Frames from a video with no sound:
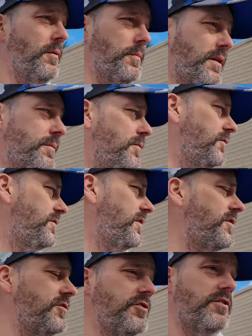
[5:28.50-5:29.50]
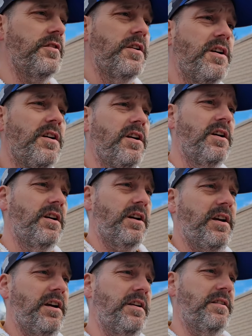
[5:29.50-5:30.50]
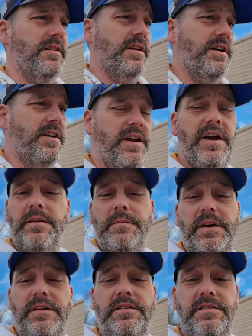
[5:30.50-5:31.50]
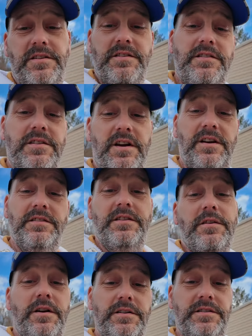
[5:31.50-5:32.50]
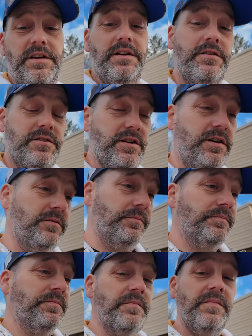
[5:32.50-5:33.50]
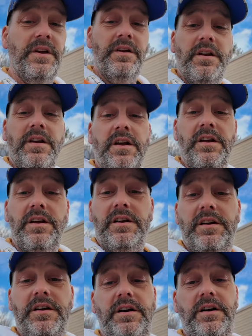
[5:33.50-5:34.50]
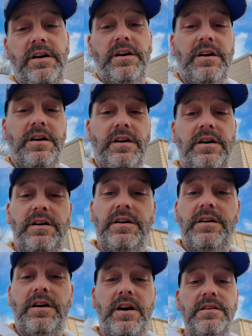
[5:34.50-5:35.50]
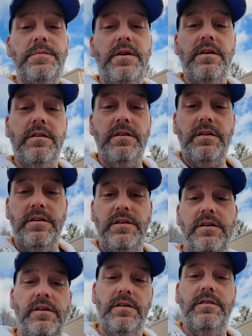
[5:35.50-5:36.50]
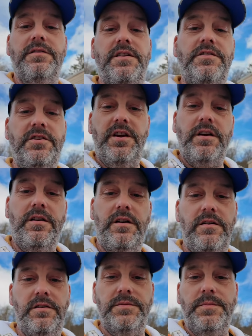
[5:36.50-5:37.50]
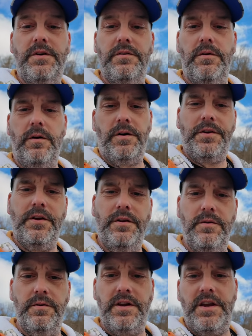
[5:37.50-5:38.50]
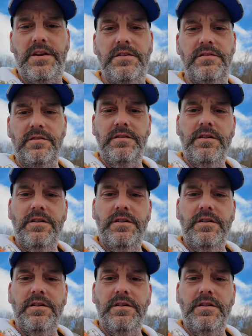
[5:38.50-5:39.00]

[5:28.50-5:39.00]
helping him move furniture. And the head of maintenance is uh, deer hunting. So, uh, Osmo, uh, DJ uh, Osmo Audio can't